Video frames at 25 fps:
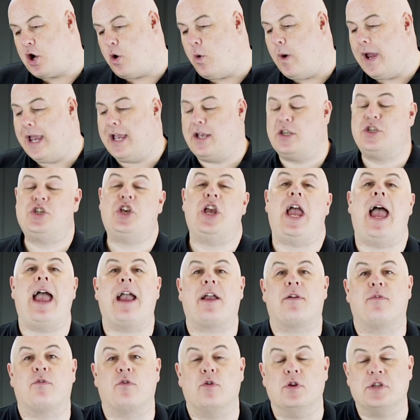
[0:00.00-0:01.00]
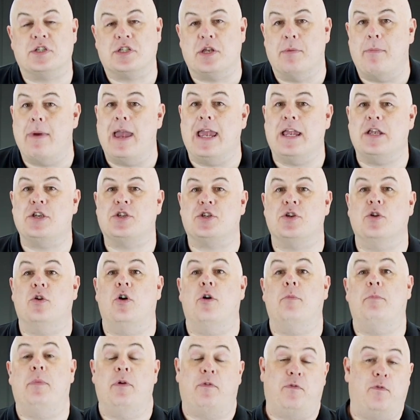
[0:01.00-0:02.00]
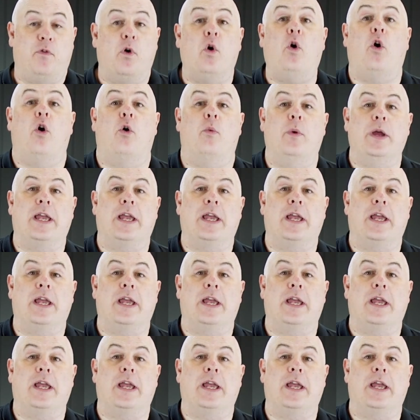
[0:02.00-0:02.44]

quick check for us to make sure before